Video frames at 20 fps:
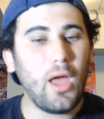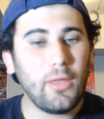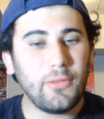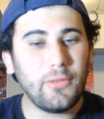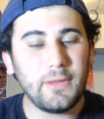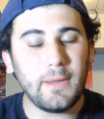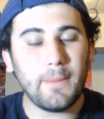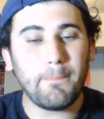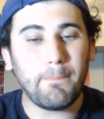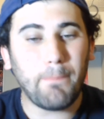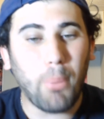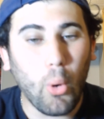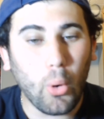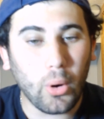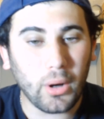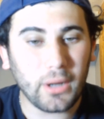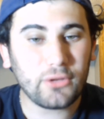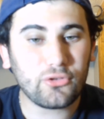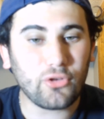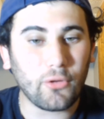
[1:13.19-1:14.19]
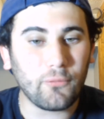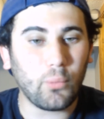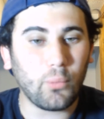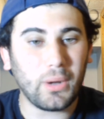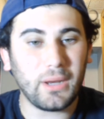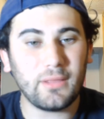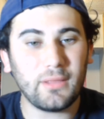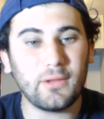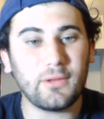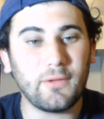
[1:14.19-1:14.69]
The importance of
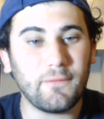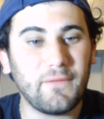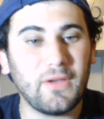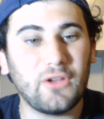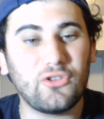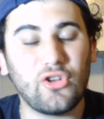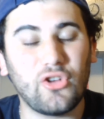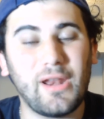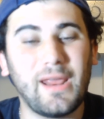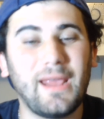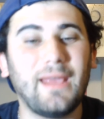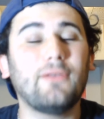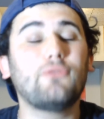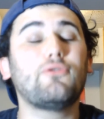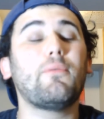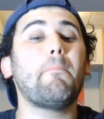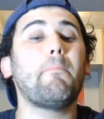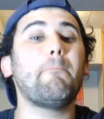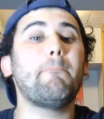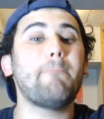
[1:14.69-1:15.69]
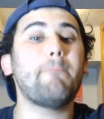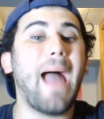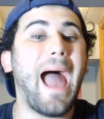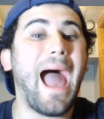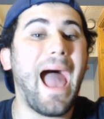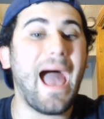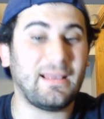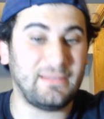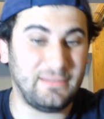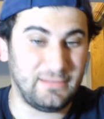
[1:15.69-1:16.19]
winning the division is
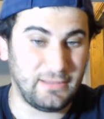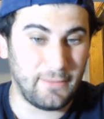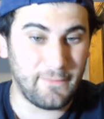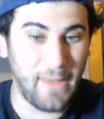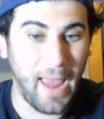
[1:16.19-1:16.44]
massive.